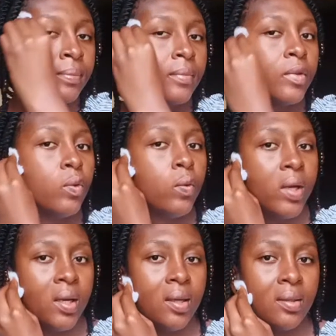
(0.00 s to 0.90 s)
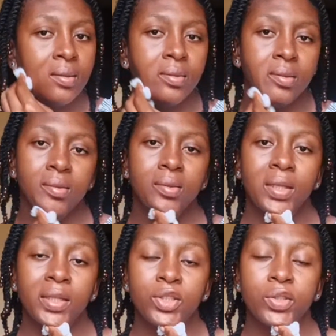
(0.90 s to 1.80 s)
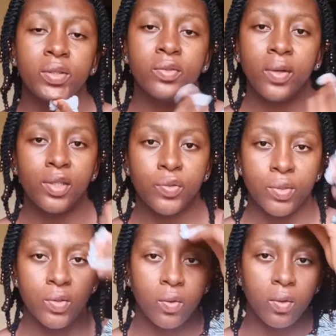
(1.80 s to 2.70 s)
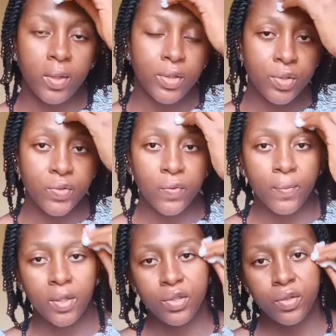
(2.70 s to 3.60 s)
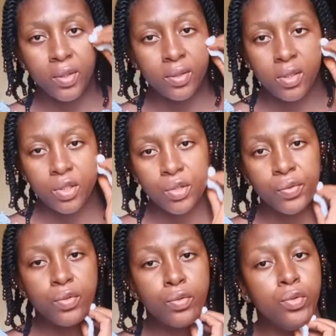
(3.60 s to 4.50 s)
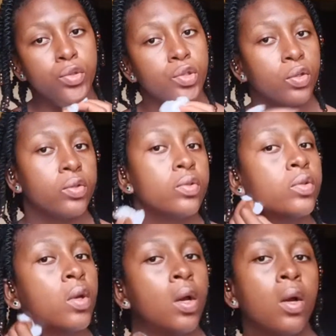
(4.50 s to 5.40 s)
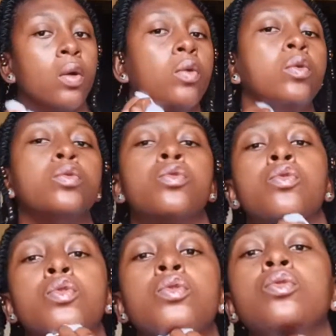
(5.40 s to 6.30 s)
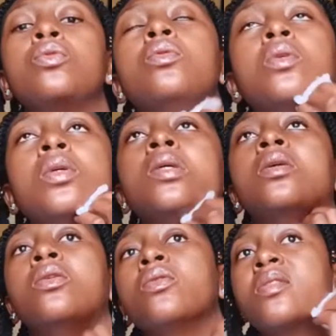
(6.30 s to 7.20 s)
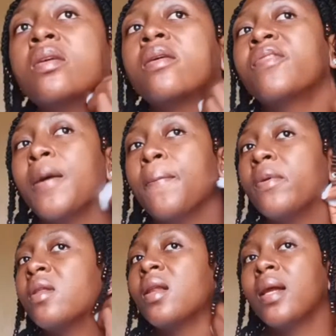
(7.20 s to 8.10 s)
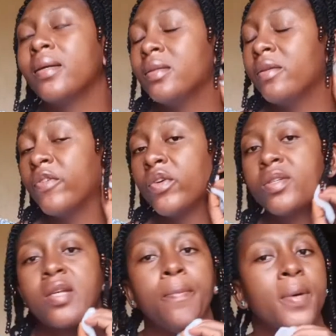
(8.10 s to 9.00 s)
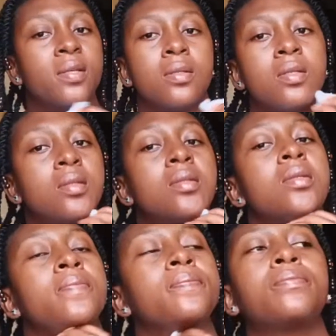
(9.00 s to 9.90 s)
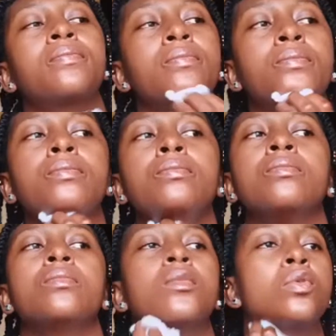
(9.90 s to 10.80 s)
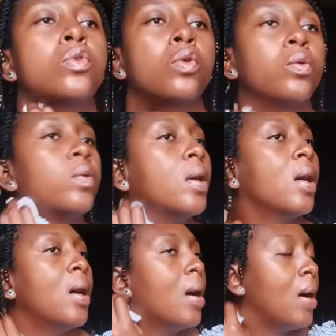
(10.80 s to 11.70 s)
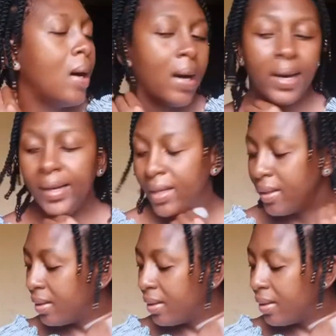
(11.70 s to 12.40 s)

where Nigerian graduates or graduates from Nigerian tertiary institutions go to do, serve their motherland in various capacities. So I